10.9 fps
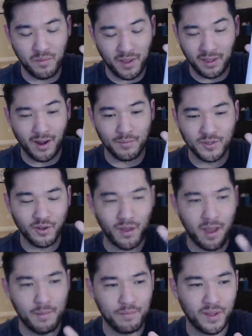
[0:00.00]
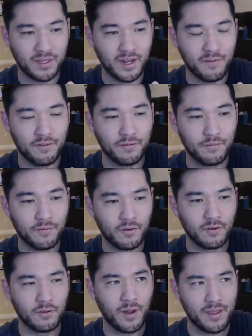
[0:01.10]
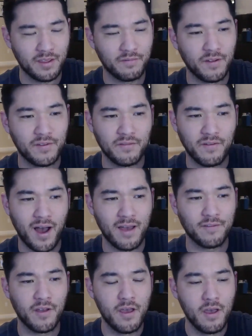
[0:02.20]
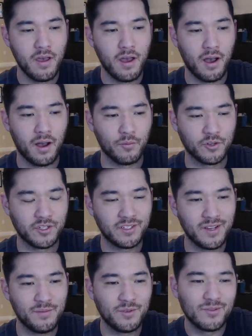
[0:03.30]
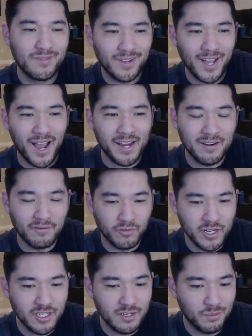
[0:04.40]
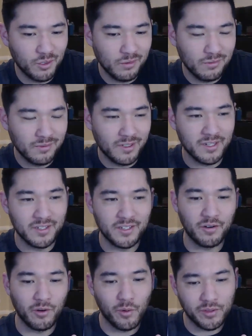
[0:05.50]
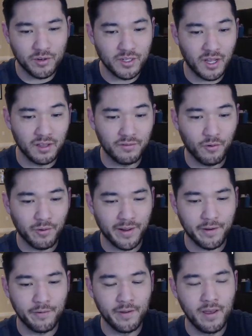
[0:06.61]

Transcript: pick it up. So I picked it up for I think 55, which seems kind of reasonable considering what they're selling for now.